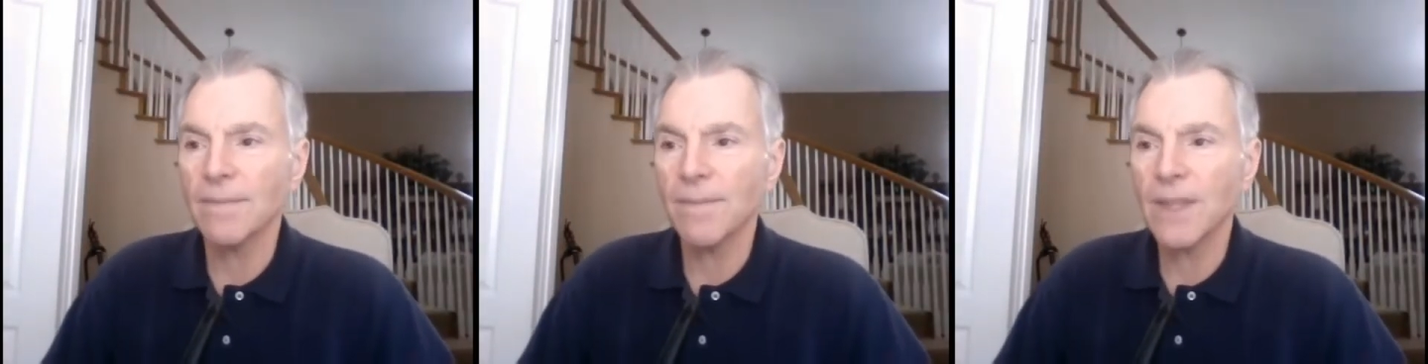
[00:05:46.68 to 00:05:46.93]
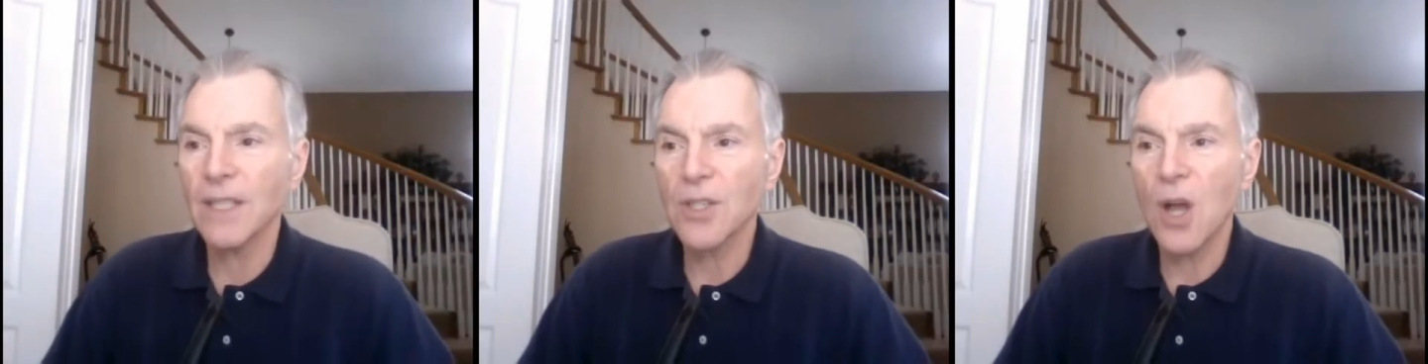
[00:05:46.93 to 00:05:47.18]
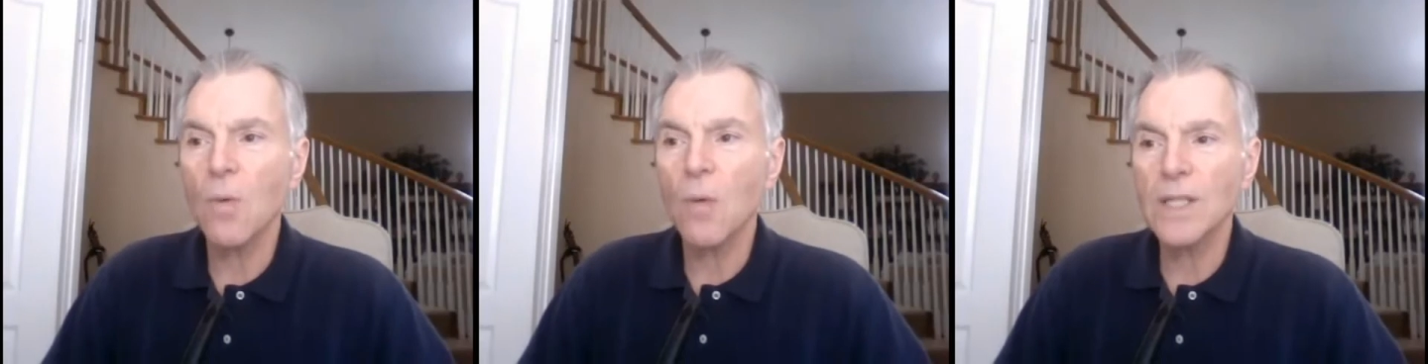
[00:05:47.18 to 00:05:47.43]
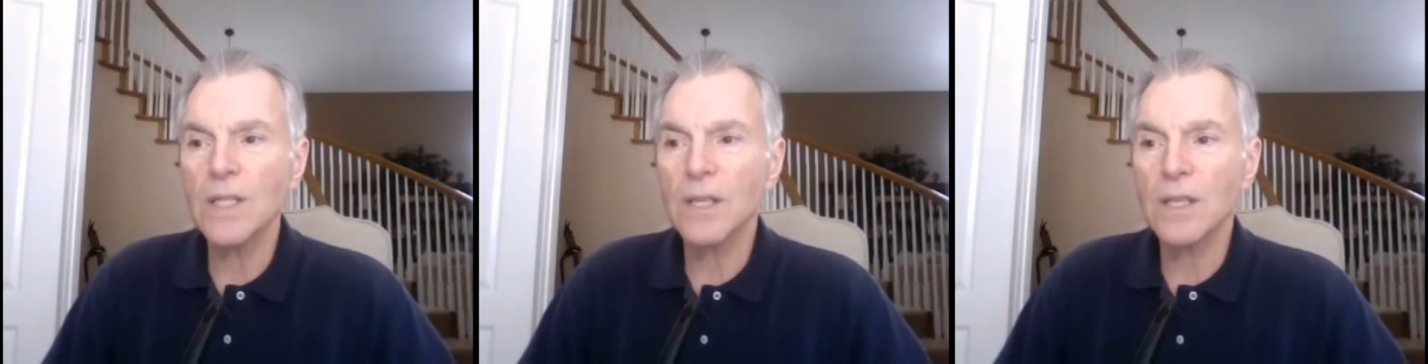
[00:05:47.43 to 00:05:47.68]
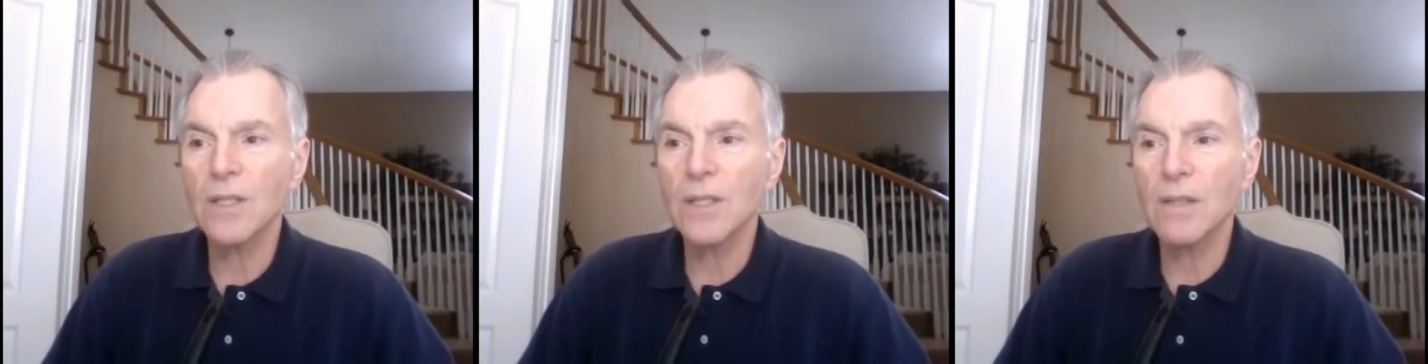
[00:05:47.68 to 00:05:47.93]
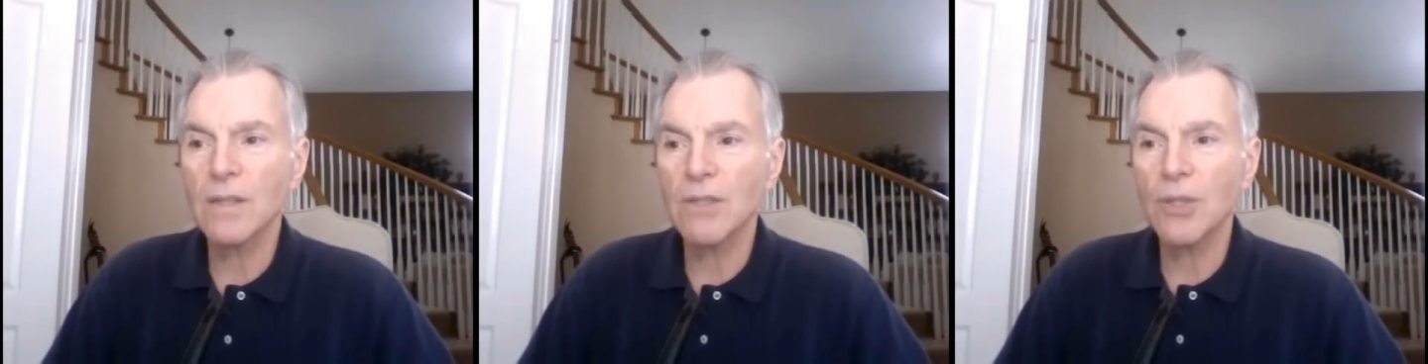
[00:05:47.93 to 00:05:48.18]
There's always
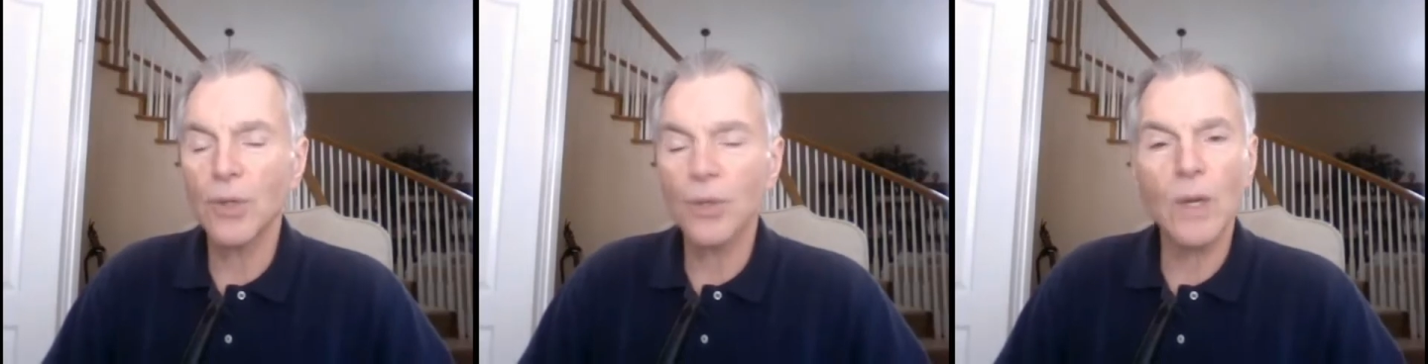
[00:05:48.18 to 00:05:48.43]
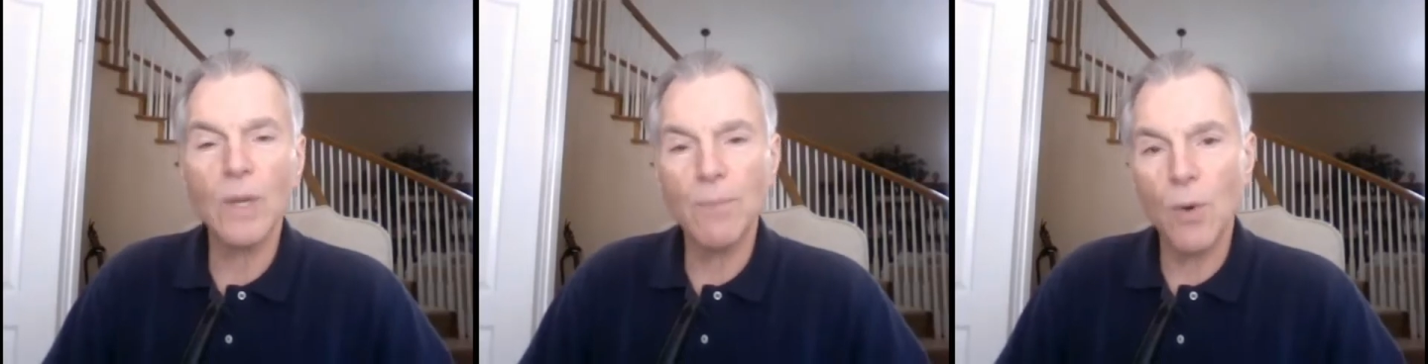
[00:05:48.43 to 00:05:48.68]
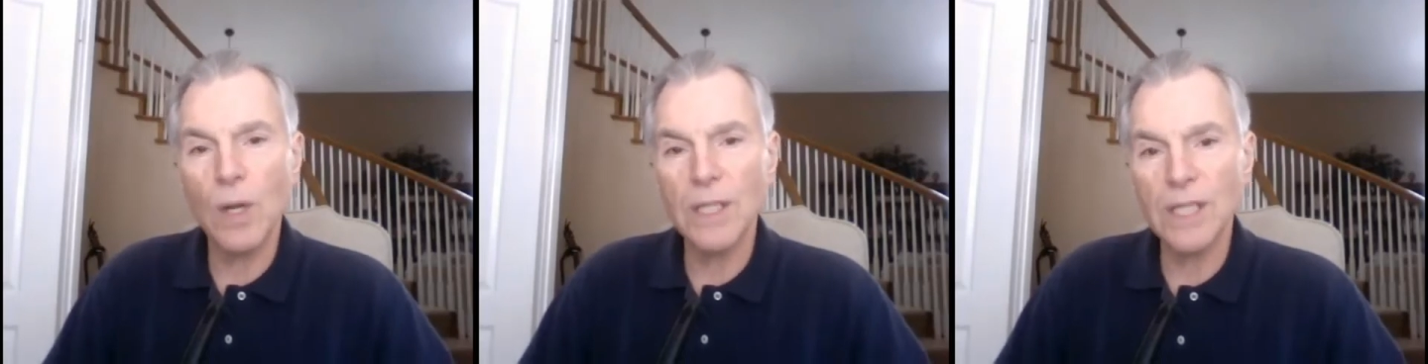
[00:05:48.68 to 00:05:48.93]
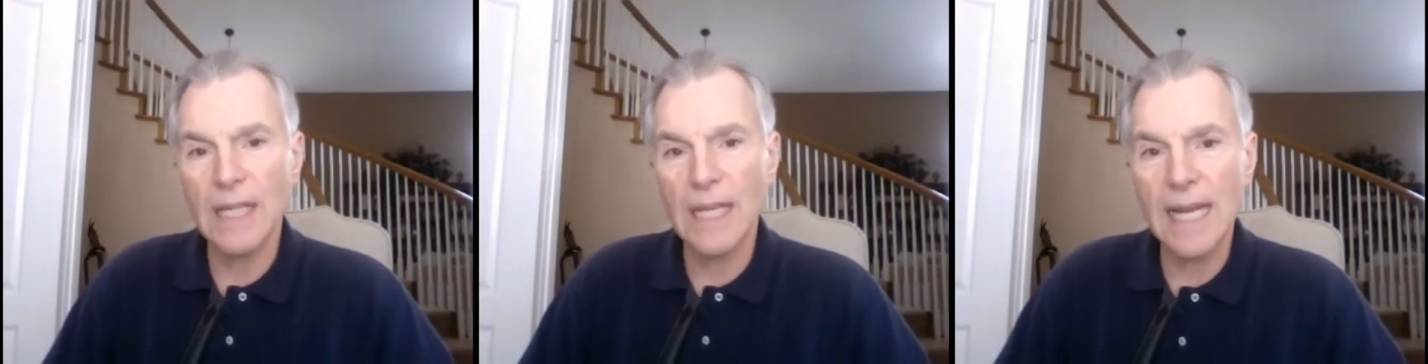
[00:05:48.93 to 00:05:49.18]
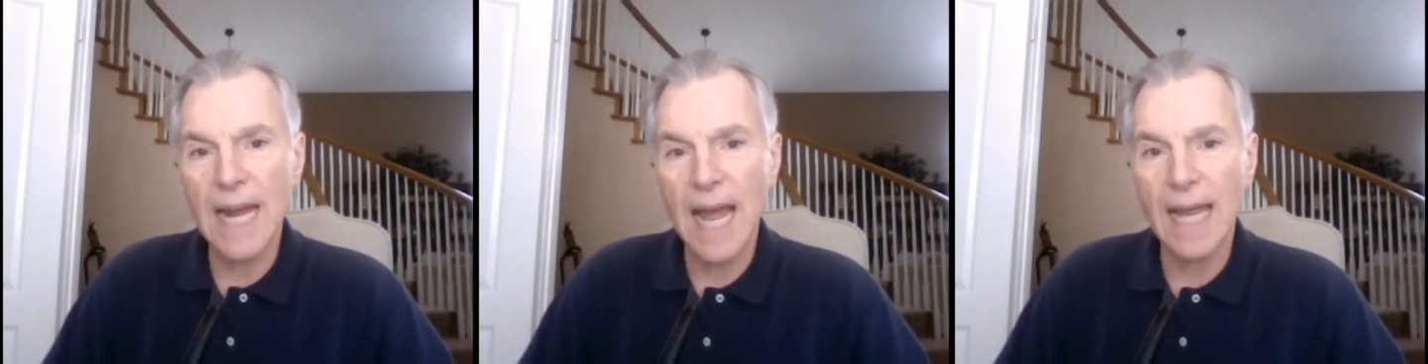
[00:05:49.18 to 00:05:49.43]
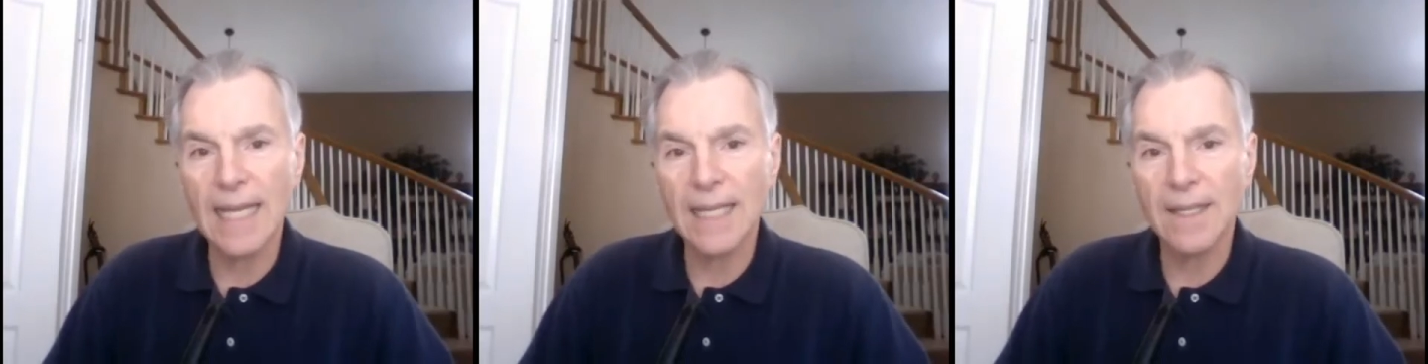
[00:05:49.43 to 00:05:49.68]
2 or 3 points in that
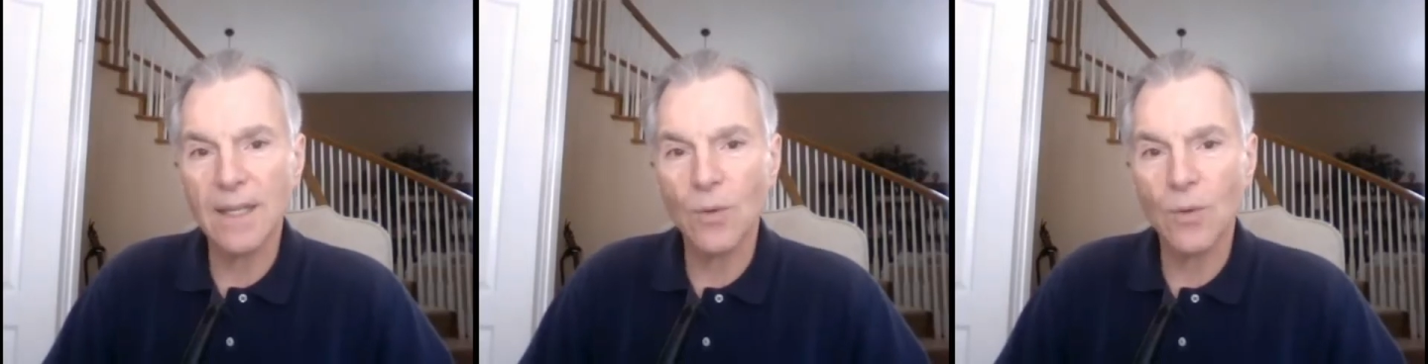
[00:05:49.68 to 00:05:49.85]
hike